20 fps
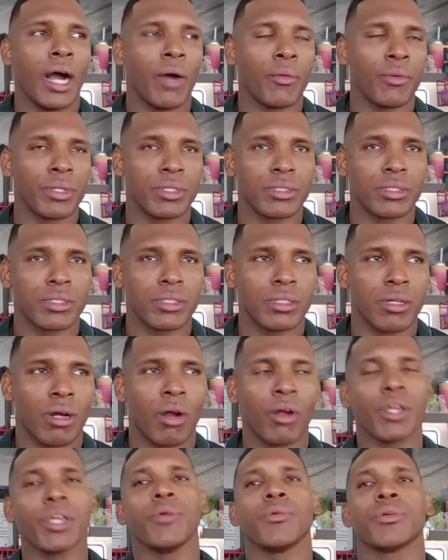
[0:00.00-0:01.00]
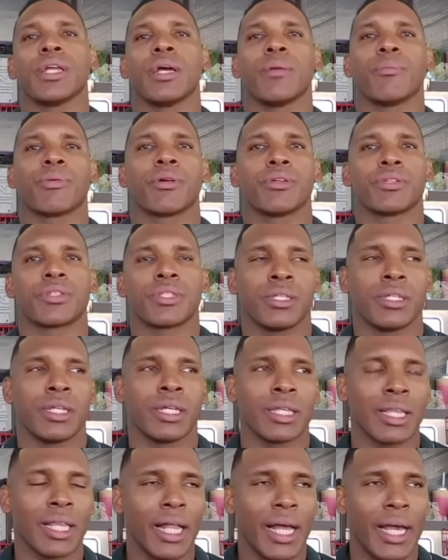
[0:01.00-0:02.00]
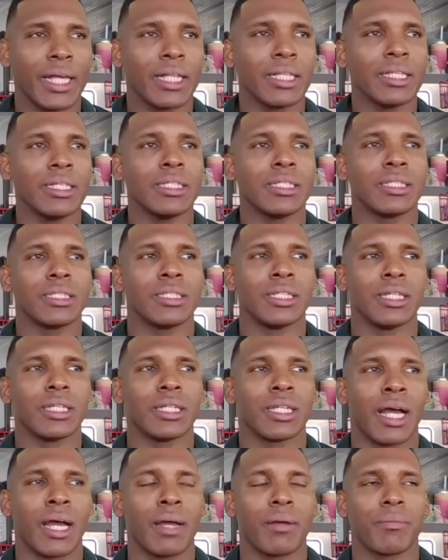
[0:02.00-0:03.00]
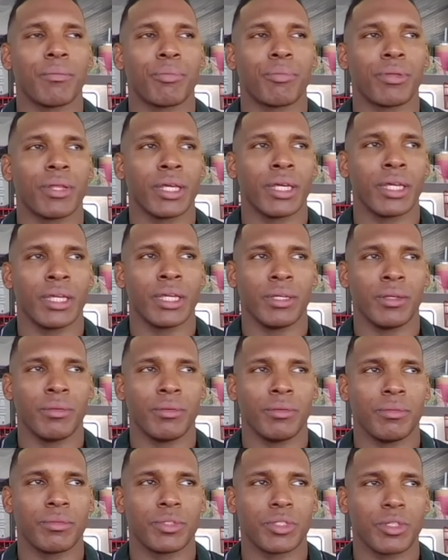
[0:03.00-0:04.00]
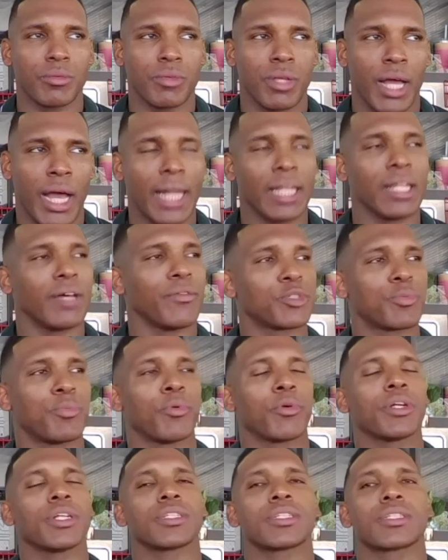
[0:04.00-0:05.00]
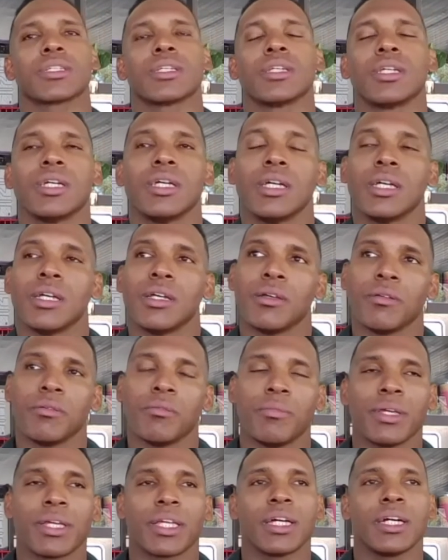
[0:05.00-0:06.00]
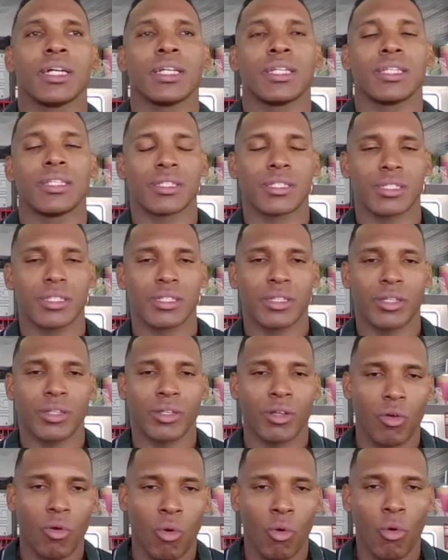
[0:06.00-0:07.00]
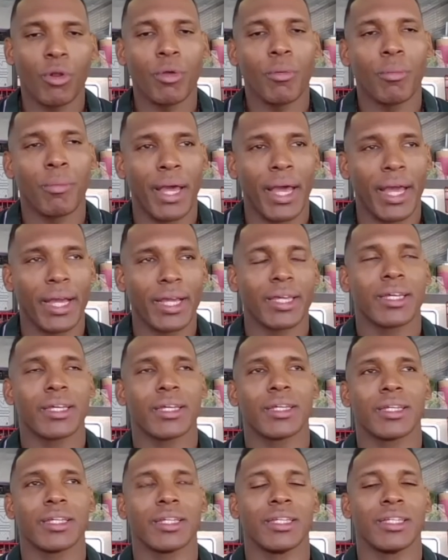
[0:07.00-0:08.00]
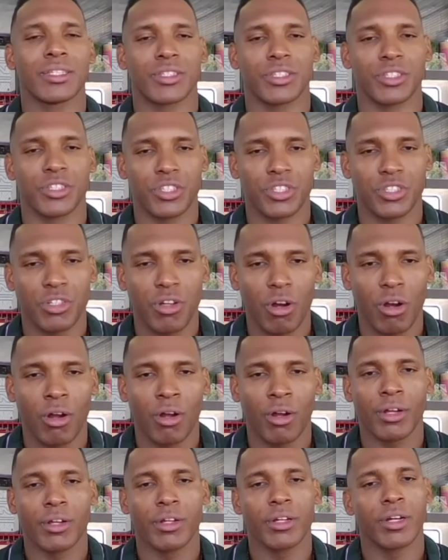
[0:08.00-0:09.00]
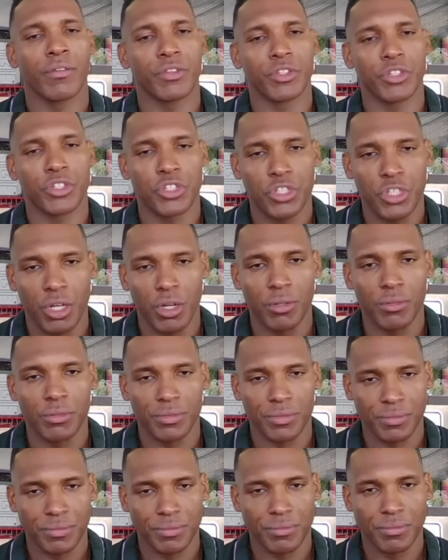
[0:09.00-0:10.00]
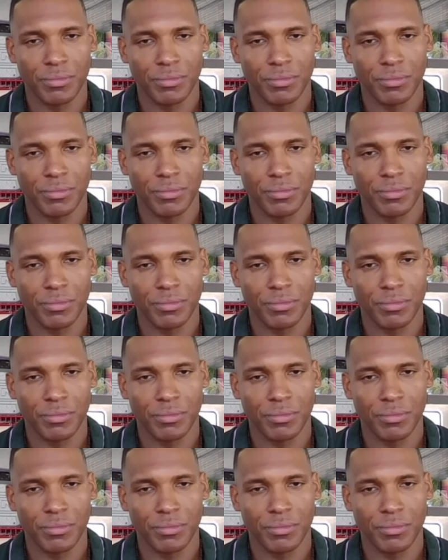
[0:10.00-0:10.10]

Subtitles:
I would argue with that person, they likely did not play high-level sports, because the quarterback is the star of the show.